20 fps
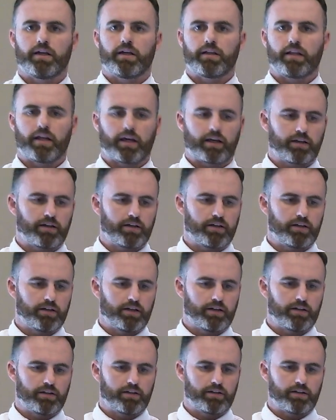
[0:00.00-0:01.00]
Like,
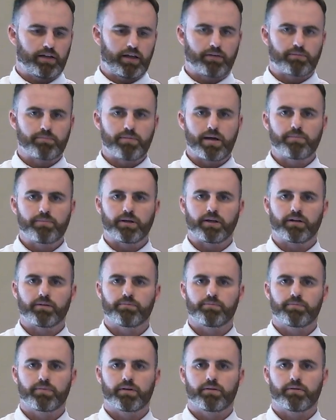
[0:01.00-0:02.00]
it may be,
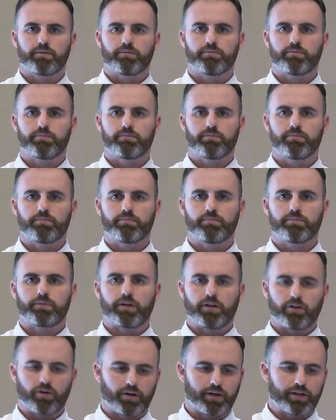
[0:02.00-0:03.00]

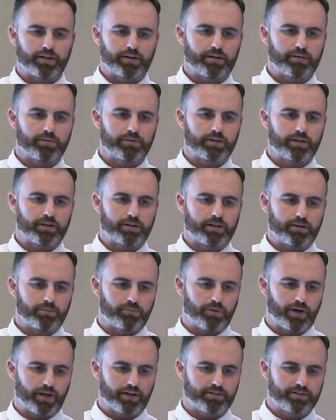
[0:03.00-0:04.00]
you know,
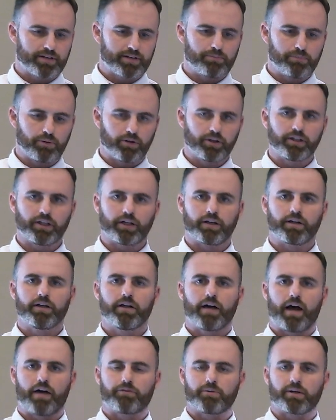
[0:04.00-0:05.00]
when I say bullying,
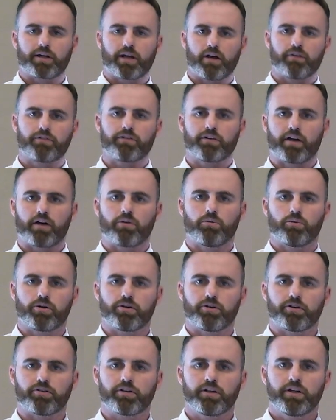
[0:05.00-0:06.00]
I have to be careful of that
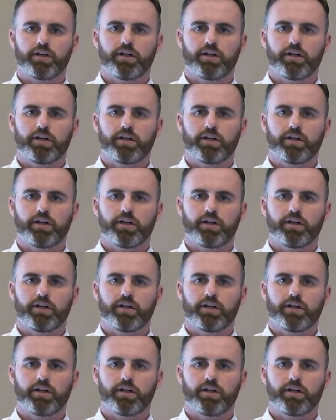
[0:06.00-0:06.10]
word.